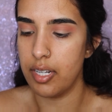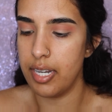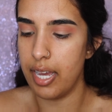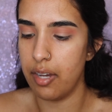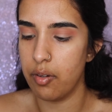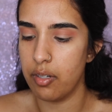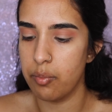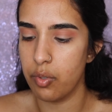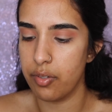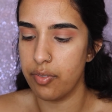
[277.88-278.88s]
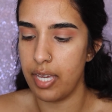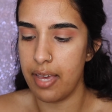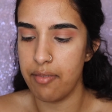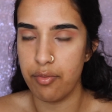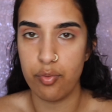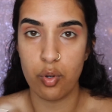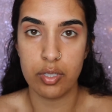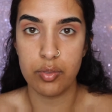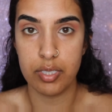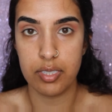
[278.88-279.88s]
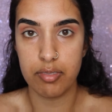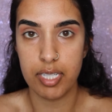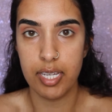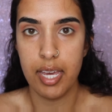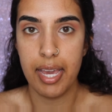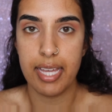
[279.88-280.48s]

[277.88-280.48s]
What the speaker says: now a Morphe M433,